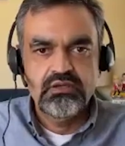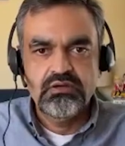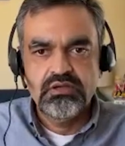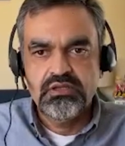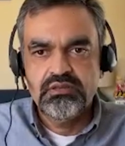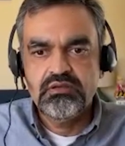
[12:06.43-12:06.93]

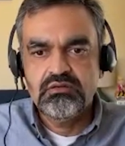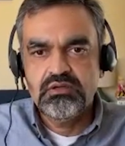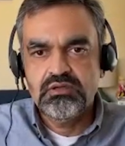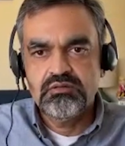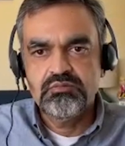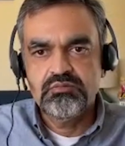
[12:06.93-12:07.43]
And I think
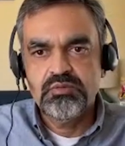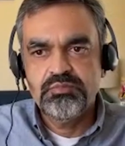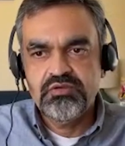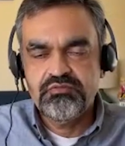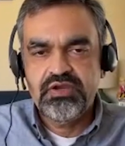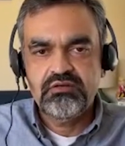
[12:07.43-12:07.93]
a
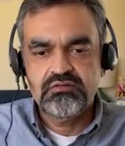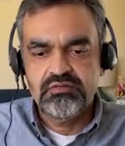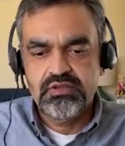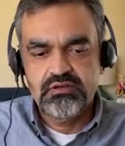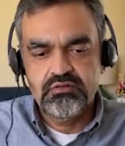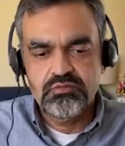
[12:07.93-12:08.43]
big factor of
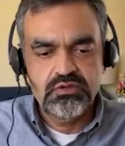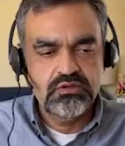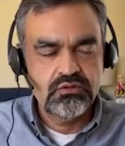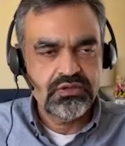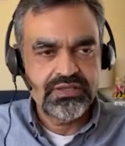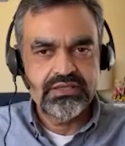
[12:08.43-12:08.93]
that is when you
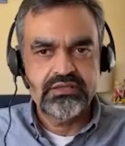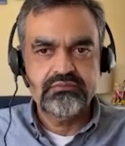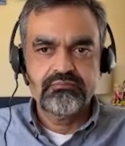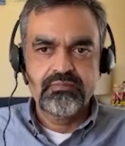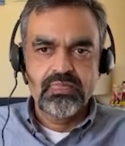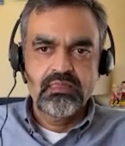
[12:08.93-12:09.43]
look at
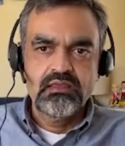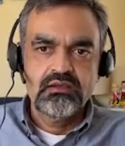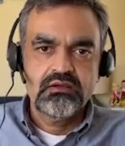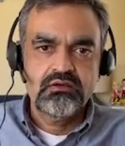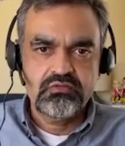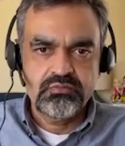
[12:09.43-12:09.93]

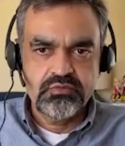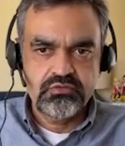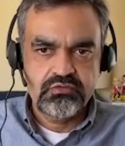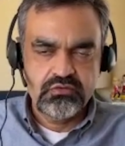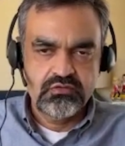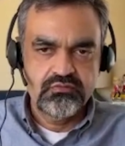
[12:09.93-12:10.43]
customer
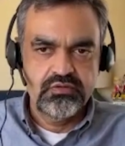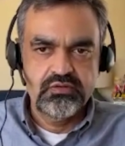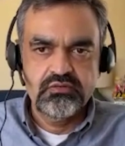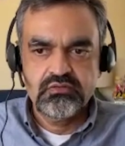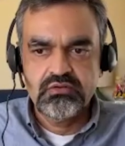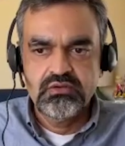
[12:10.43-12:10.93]

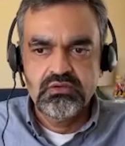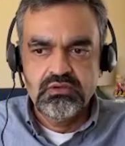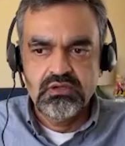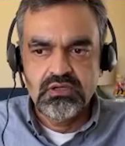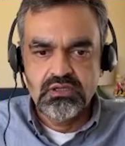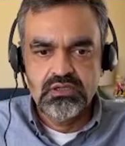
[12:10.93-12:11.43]
service,
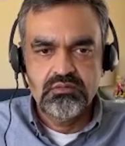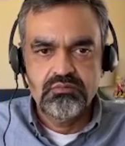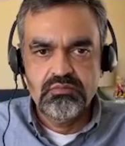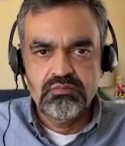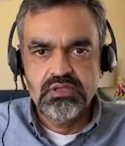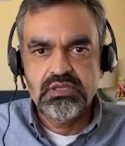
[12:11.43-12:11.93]

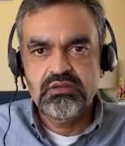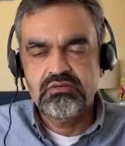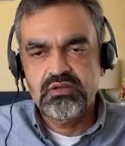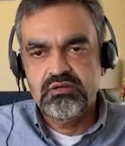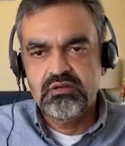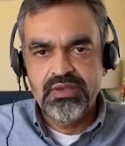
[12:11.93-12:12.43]
it is
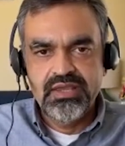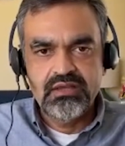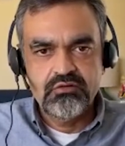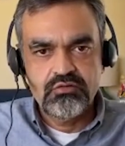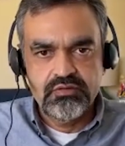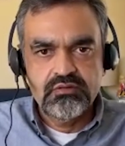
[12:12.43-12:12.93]
a
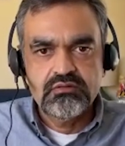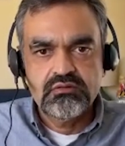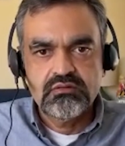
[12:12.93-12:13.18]
demand-driven